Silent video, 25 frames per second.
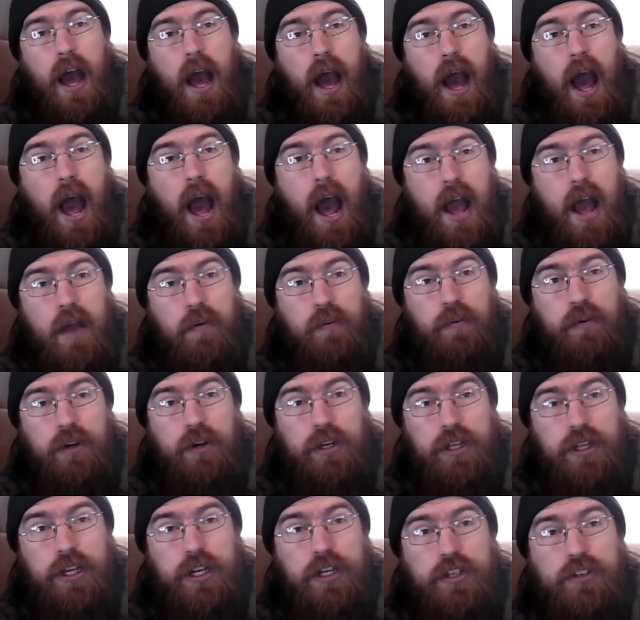I
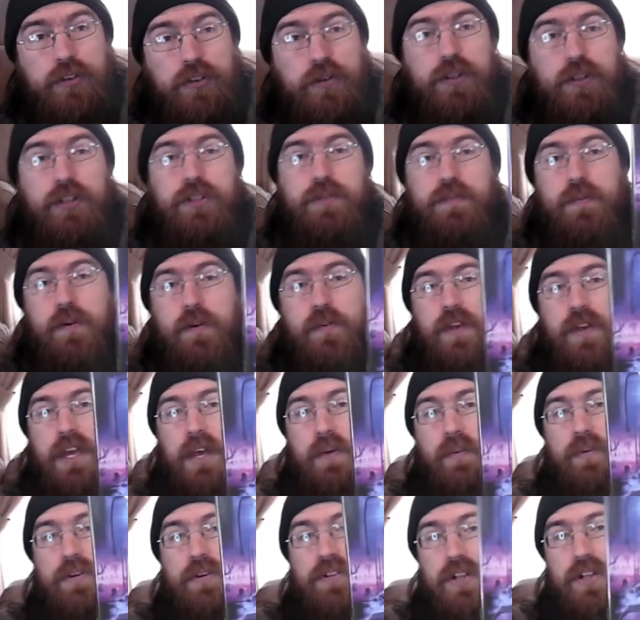really enjoy this movie.
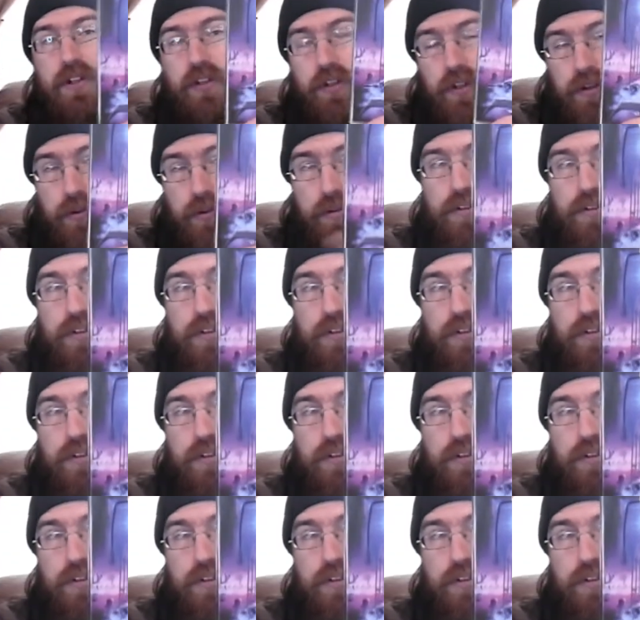It was a little